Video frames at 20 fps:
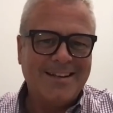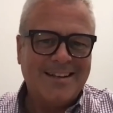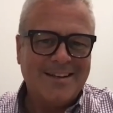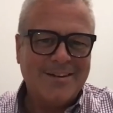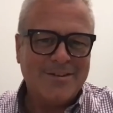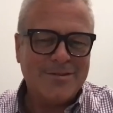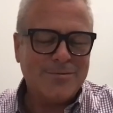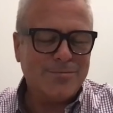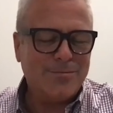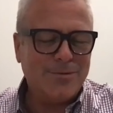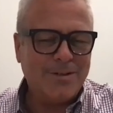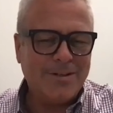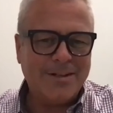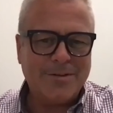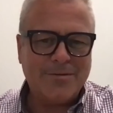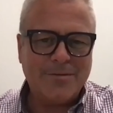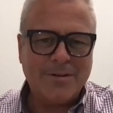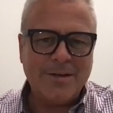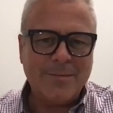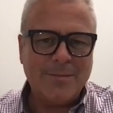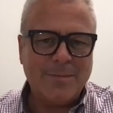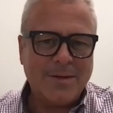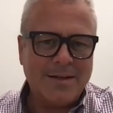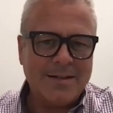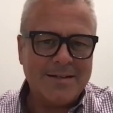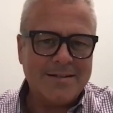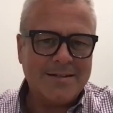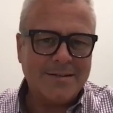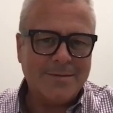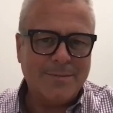is a really great
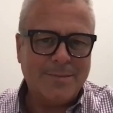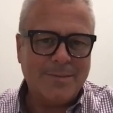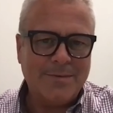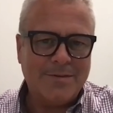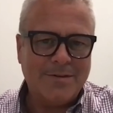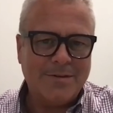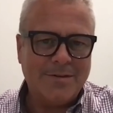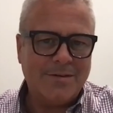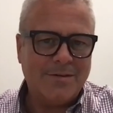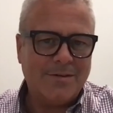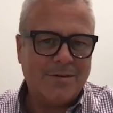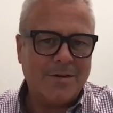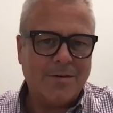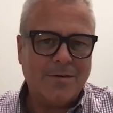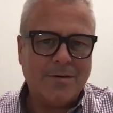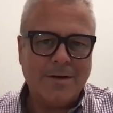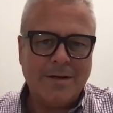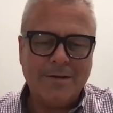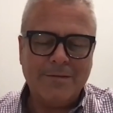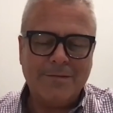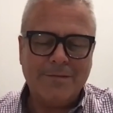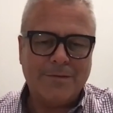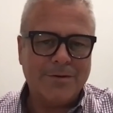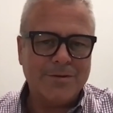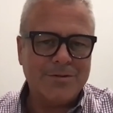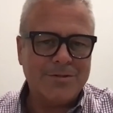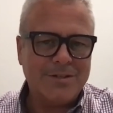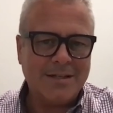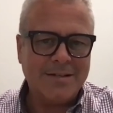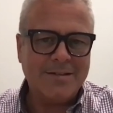place to, to go
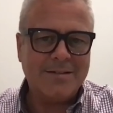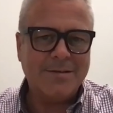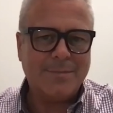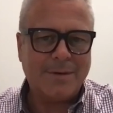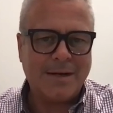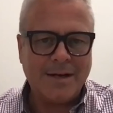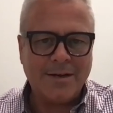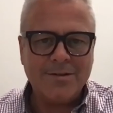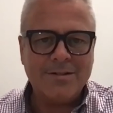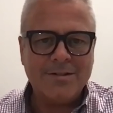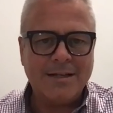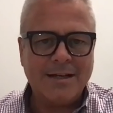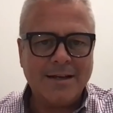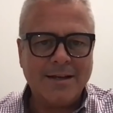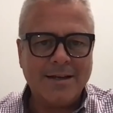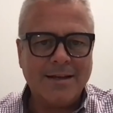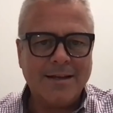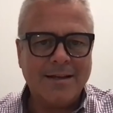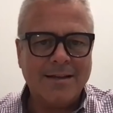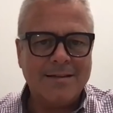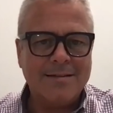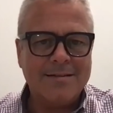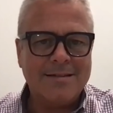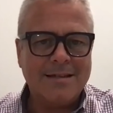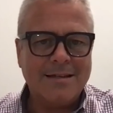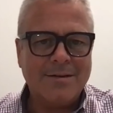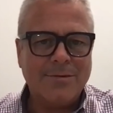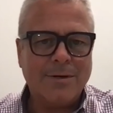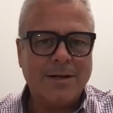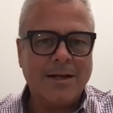headfirst into biotech and
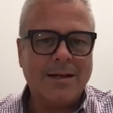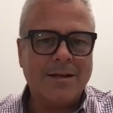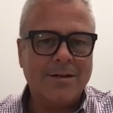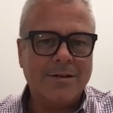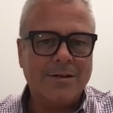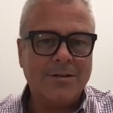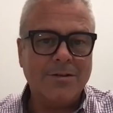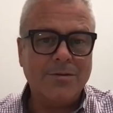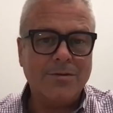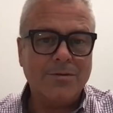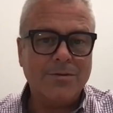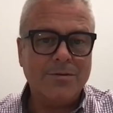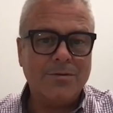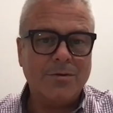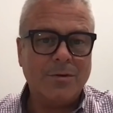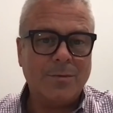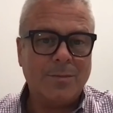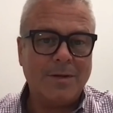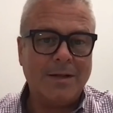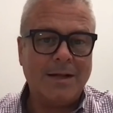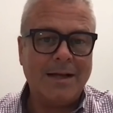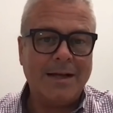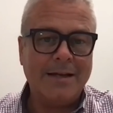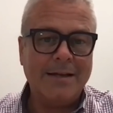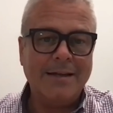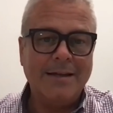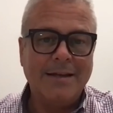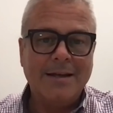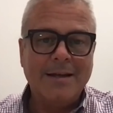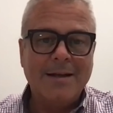see what I could do to apply